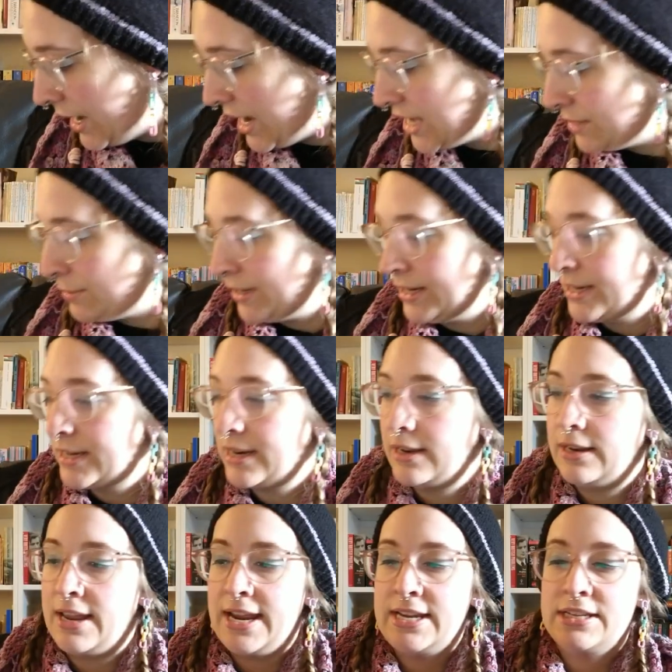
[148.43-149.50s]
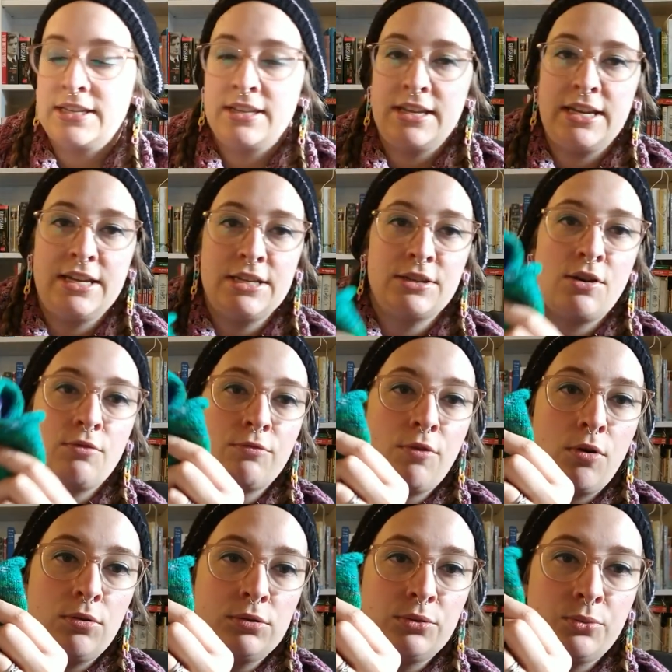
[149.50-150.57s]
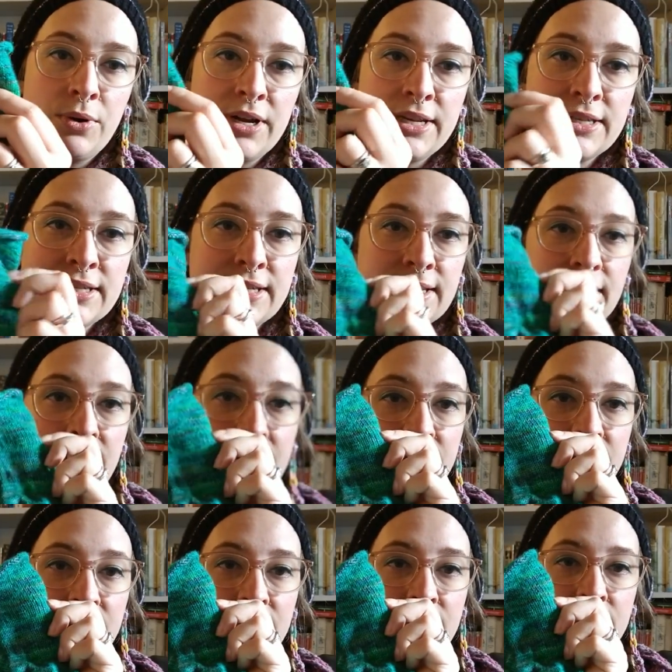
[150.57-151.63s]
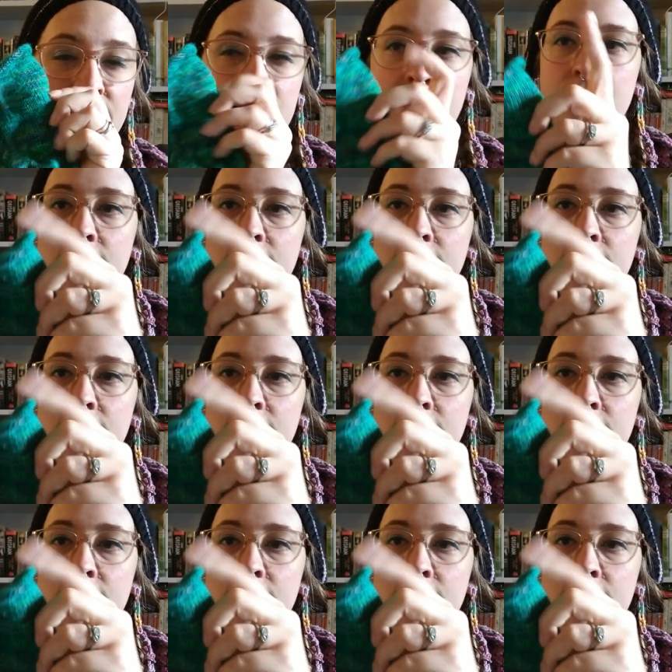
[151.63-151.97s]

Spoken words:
husband likes these rolled ones like this.